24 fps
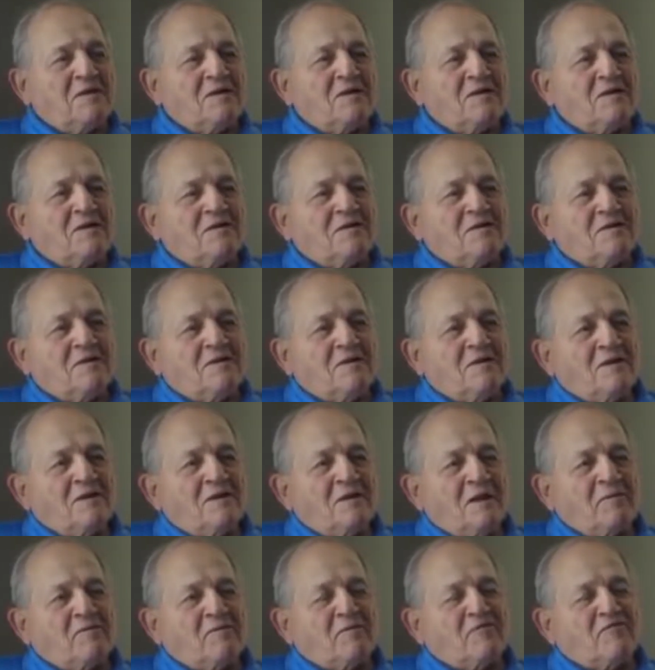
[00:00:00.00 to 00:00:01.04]
And
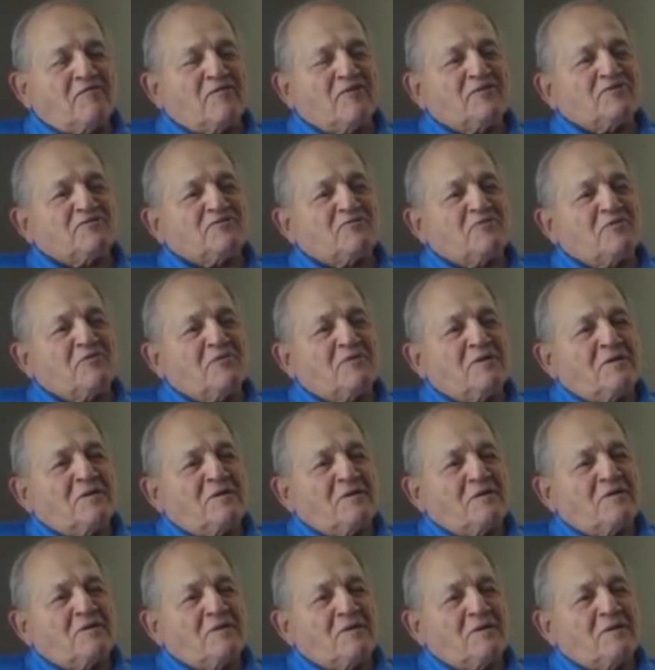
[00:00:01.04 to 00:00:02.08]
I'm a professional
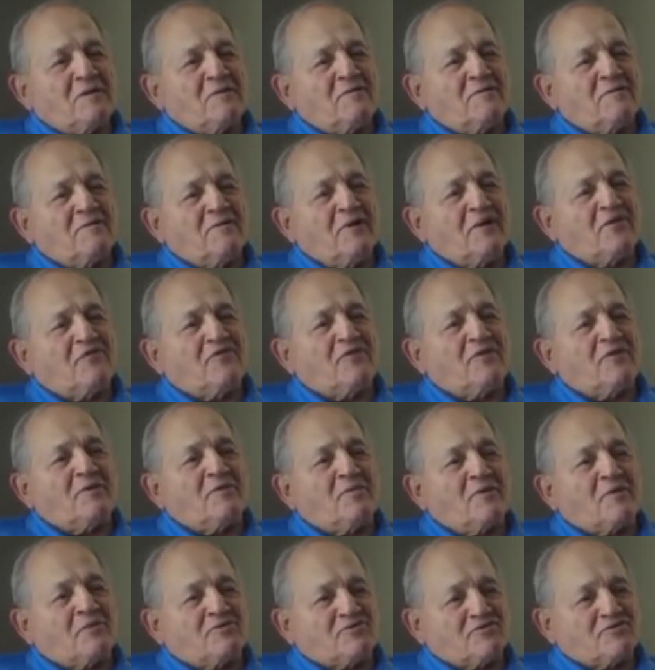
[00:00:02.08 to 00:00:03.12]

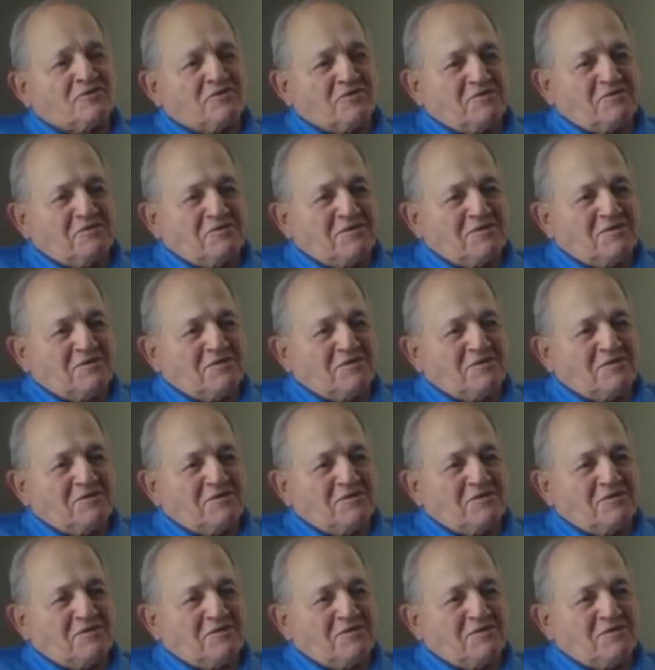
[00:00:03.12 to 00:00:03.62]
nothing person.